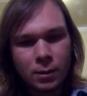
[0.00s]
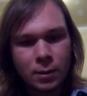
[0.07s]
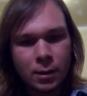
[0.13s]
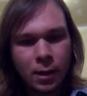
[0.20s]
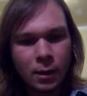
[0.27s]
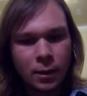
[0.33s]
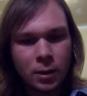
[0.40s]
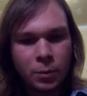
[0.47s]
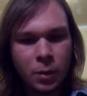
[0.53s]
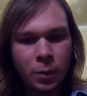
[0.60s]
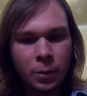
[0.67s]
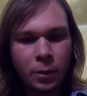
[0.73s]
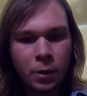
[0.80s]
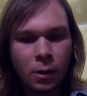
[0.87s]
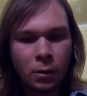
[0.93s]
Tie this
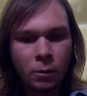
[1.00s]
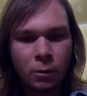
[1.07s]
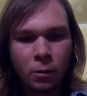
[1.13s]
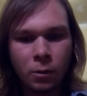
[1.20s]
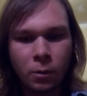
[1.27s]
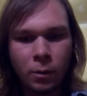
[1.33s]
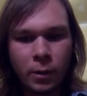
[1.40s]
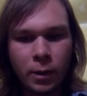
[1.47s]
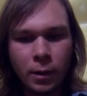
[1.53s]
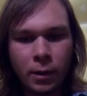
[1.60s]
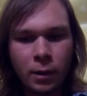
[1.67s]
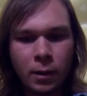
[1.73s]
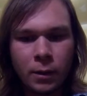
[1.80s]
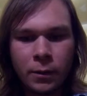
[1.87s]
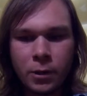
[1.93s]
puppy on real quick.
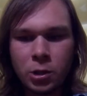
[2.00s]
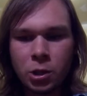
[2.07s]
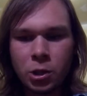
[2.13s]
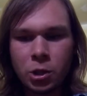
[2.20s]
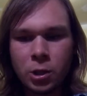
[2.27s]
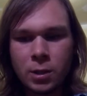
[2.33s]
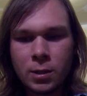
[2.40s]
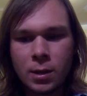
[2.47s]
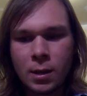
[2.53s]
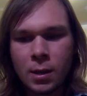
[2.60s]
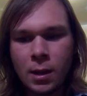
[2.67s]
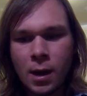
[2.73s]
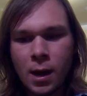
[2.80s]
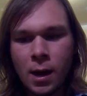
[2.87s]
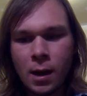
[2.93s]
And this is just
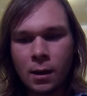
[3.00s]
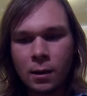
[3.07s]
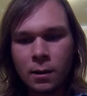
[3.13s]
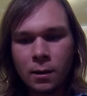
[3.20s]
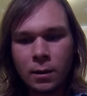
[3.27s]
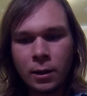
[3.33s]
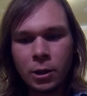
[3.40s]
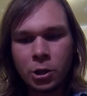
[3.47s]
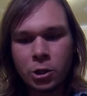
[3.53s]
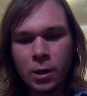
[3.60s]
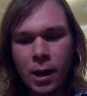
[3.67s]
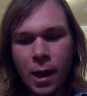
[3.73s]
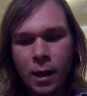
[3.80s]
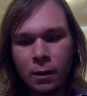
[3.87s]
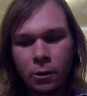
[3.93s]
the clinch
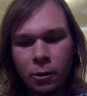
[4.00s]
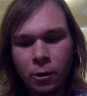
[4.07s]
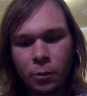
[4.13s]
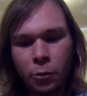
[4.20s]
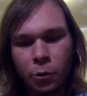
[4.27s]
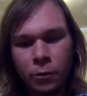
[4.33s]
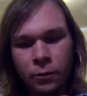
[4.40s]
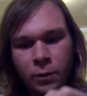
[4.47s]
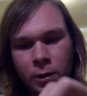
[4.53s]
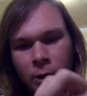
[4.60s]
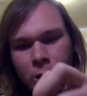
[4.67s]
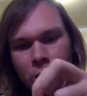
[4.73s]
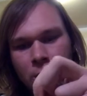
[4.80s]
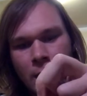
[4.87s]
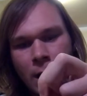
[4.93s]
knot, or improved
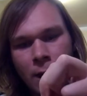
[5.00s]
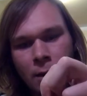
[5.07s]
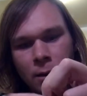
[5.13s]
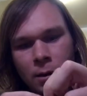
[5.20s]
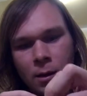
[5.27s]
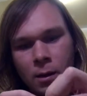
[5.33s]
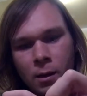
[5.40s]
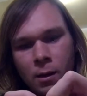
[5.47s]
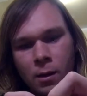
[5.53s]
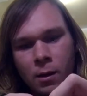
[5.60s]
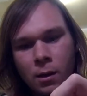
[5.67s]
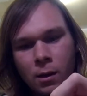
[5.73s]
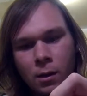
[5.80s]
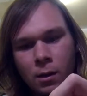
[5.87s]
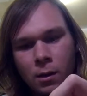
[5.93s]
clinch knot.
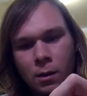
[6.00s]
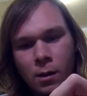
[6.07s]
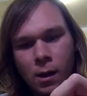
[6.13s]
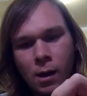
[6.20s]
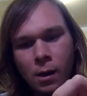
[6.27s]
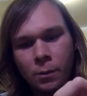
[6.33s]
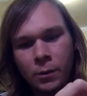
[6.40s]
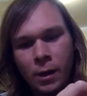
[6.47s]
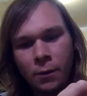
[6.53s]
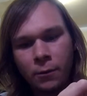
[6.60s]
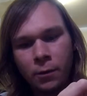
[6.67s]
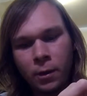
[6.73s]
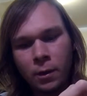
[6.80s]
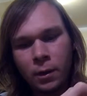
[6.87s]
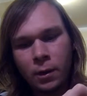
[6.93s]

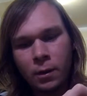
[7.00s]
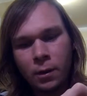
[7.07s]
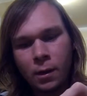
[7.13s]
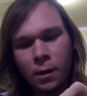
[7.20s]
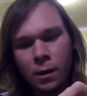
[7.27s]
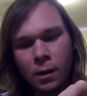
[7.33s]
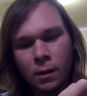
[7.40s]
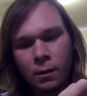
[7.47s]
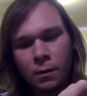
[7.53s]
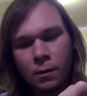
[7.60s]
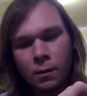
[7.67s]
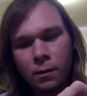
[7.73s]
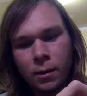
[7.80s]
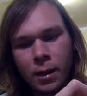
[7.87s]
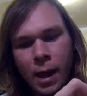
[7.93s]
Definitely the
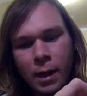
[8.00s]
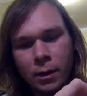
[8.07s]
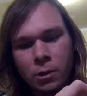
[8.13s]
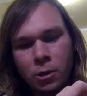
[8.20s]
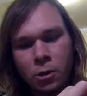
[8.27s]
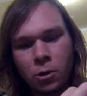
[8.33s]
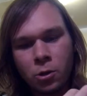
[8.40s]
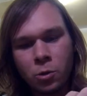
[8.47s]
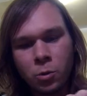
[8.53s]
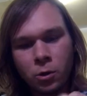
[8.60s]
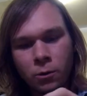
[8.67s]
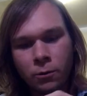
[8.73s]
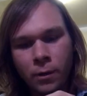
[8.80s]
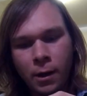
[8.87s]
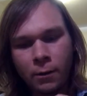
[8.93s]
knot to use when
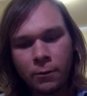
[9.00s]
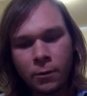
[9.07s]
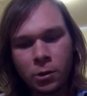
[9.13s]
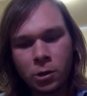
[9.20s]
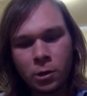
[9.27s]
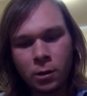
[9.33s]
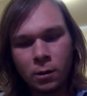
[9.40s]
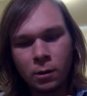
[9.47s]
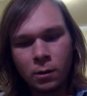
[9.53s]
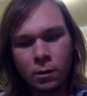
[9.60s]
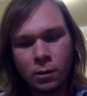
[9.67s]
you're fly fishing.